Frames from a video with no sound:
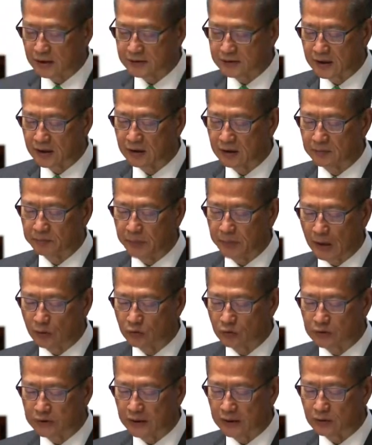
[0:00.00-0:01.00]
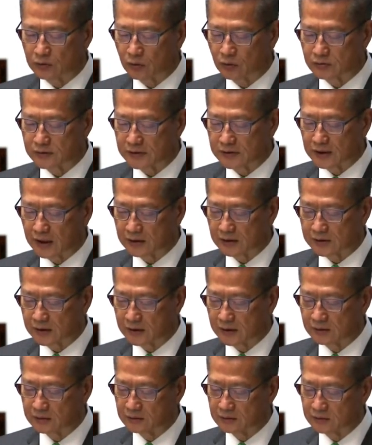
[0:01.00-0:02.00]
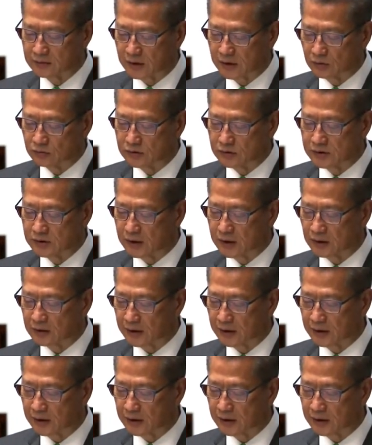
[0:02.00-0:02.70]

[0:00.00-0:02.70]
increasing the rates of each tax